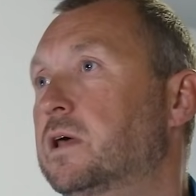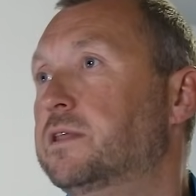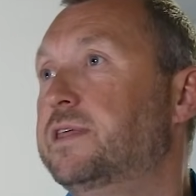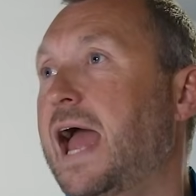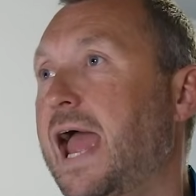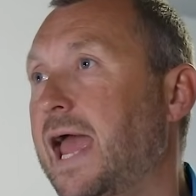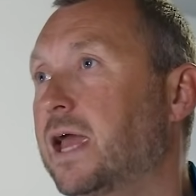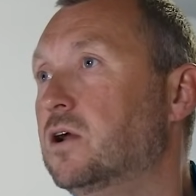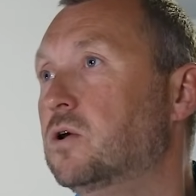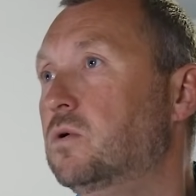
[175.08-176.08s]
that
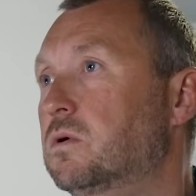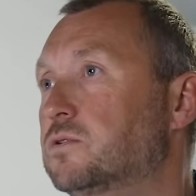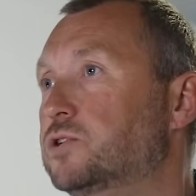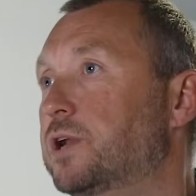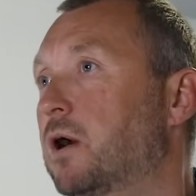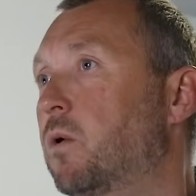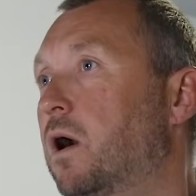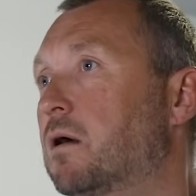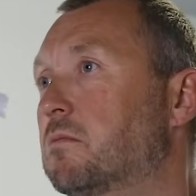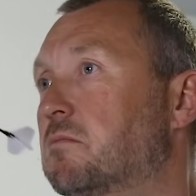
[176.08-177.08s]
angle, do you know
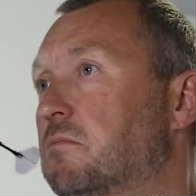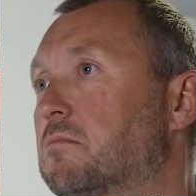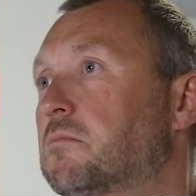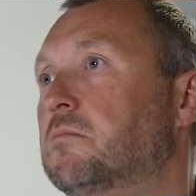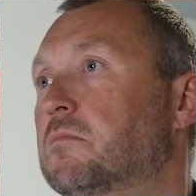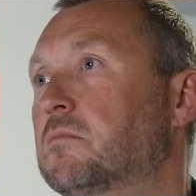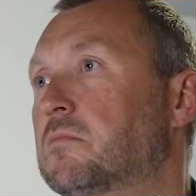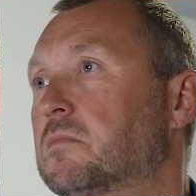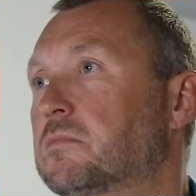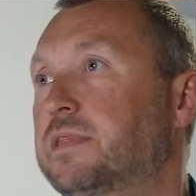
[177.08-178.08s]
what?
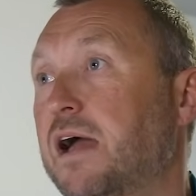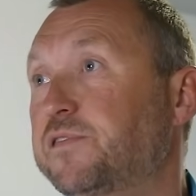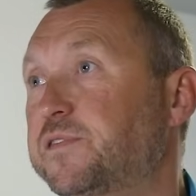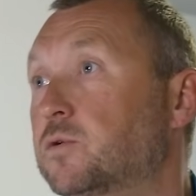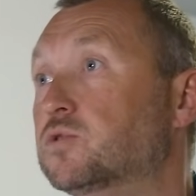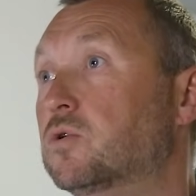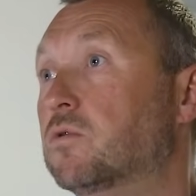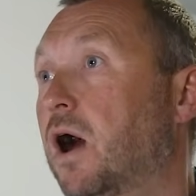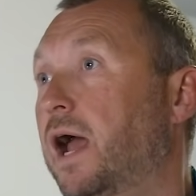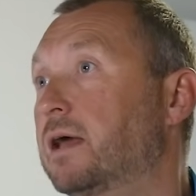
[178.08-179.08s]
That feels all
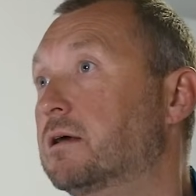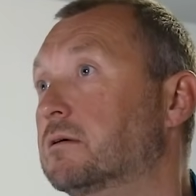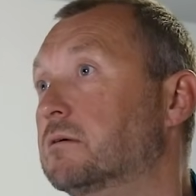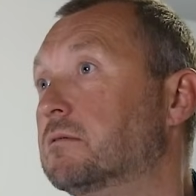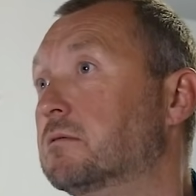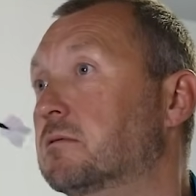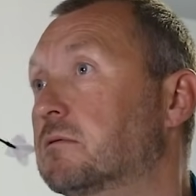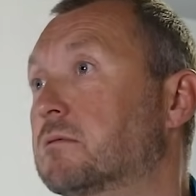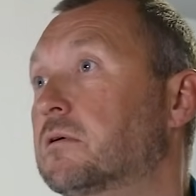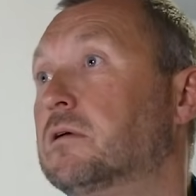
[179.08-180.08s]
right.
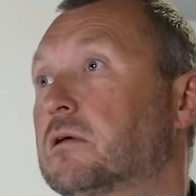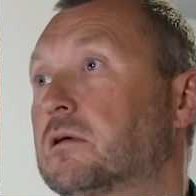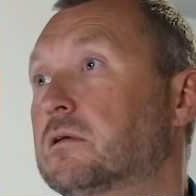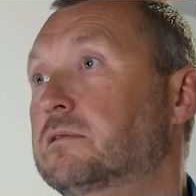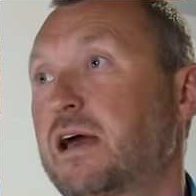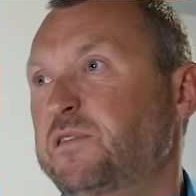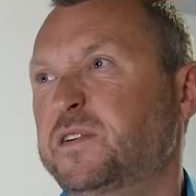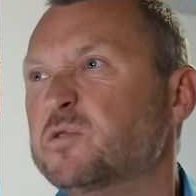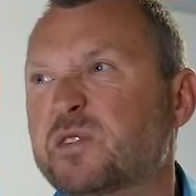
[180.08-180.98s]
That feels